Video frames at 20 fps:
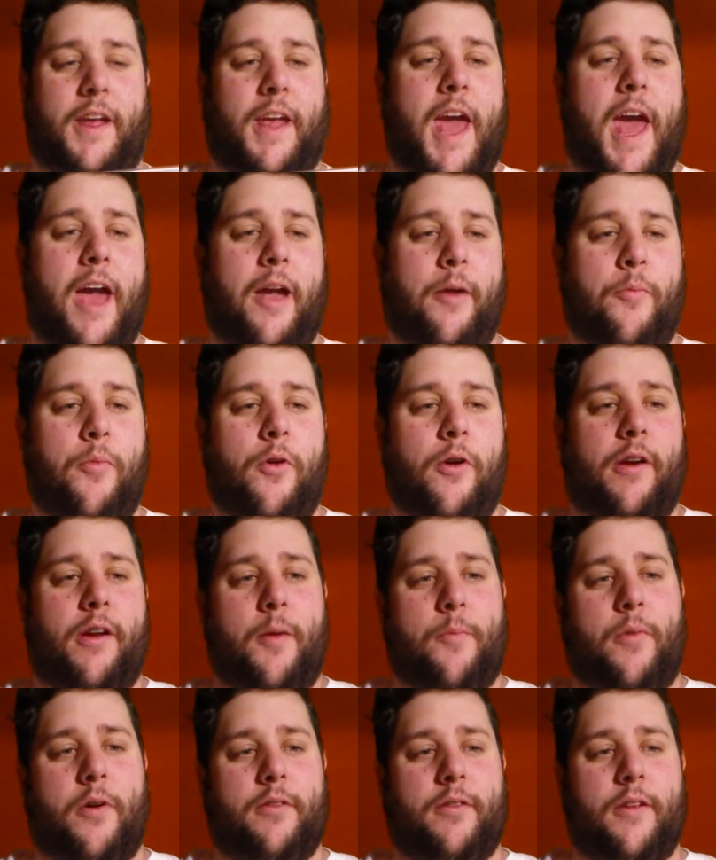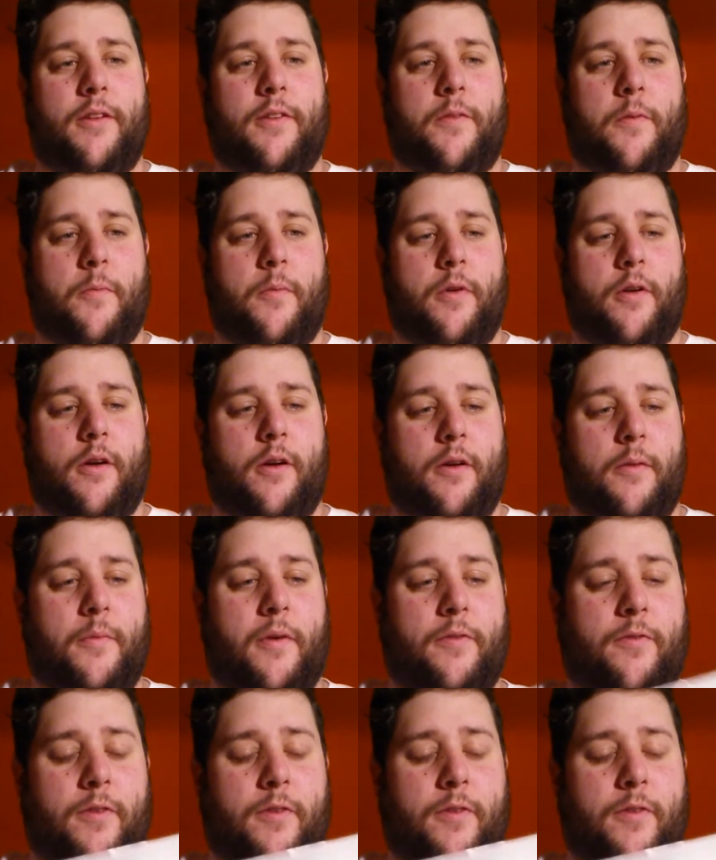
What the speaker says: gag book. I bought this from my